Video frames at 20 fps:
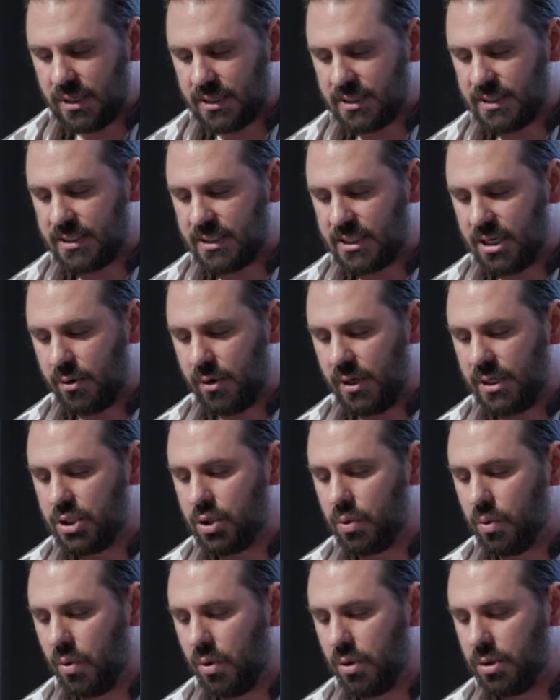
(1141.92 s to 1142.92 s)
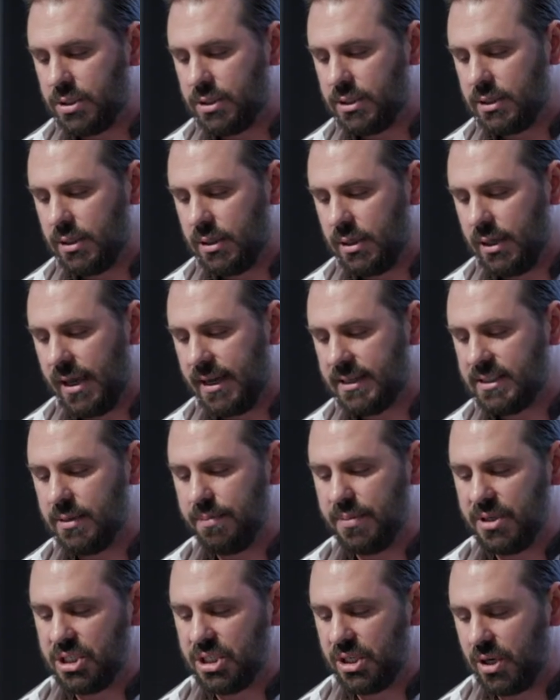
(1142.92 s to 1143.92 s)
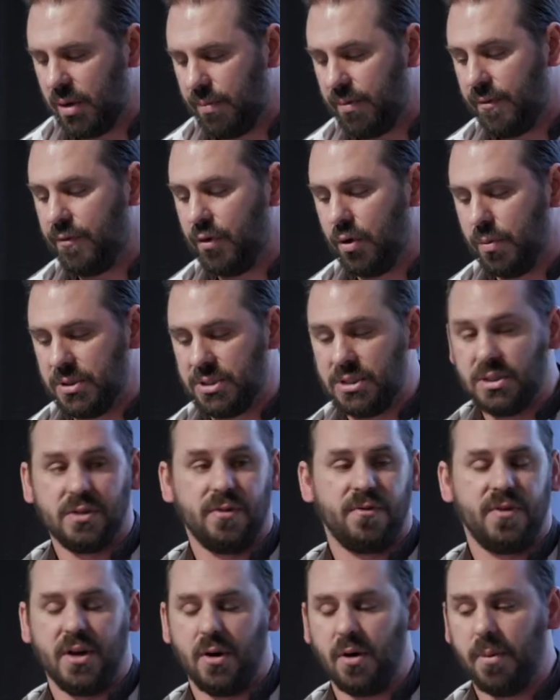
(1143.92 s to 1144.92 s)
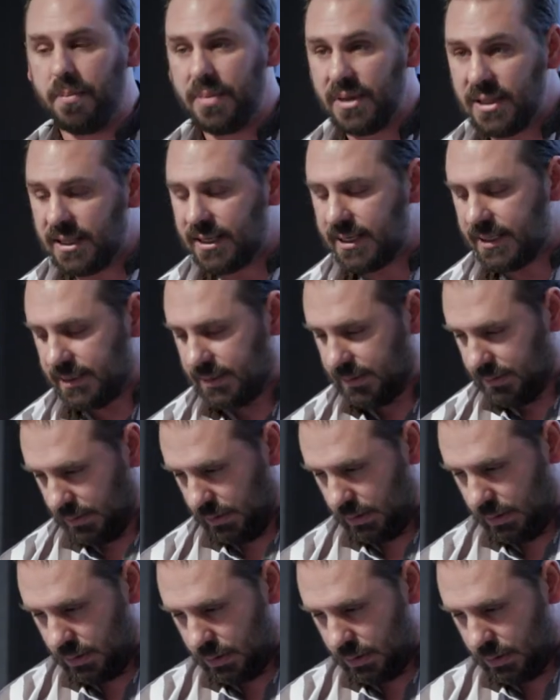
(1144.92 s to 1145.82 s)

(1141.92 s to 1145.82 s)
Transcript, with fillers: necessarily towards exhibitionary performances of their abilities,